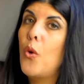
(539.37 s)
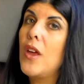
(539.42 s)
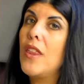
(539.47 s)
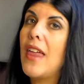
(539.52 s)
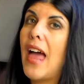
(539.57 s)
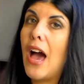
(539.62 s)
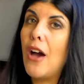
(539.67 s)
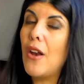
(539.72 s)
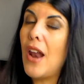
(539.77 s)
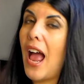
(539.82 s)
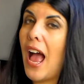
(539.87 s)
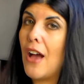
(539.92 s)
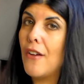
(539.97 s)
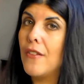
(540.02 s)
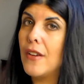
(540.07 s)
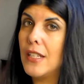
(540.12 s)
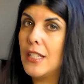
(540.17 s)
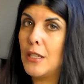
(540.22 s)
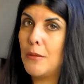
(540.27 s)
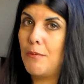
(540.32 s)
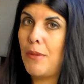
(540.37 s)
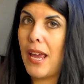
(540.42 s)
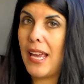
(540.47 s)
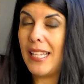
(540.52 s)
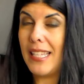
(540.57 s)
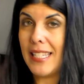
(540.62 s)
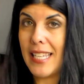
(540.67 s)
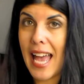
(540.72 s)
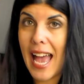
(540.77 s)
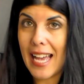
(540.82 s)
without having to
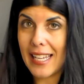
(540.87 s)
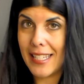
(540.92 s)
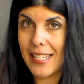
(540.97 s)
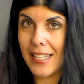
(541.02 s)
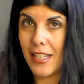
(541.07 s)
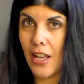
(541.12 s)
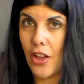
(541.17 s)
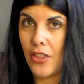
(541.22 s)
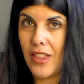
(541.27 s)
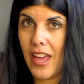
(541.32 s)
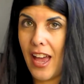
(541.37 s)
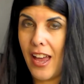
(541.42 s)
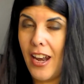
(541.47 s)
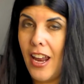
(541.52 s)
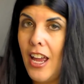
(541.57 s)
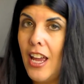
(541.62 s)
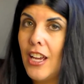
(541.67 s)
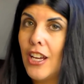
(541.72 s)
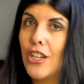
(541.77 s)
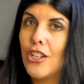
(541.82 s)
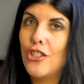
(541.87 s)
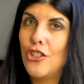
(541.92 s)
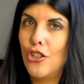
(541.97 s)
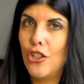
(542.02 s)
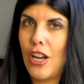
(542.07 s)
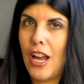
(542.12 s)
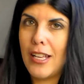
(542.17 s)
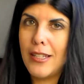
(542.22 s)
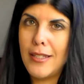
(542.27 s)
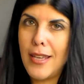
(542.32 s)
pay taxes on that, because
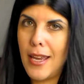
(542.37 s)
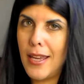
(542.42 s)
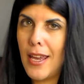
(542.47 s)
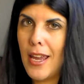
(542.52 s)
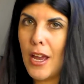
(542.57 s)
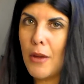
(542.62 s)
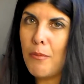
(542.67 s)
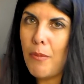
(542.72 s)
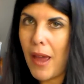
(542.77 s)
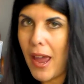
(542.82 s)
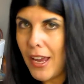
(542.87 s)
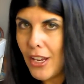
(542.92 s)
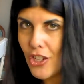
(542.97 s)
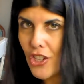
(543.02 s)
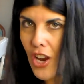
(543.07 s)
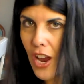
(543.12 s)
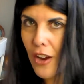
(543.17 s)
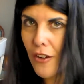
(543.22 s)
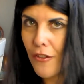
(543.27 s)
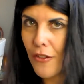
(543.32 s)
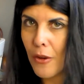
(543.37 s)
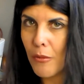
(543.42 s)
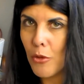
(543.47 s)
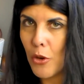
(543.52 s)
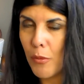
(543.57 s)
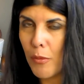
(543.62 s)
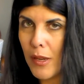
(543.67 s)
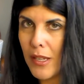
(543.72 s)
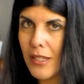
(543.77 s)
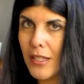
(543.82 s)
you're not taking a paycheck
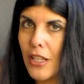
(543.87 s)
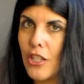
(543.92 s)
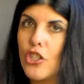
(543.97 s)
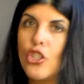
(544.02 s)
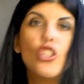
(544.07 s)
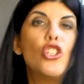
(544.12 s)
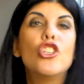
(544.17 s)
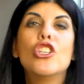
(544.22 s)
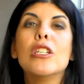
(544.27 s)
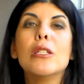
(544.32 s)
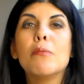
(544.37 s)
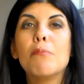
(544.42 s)
from your business, you're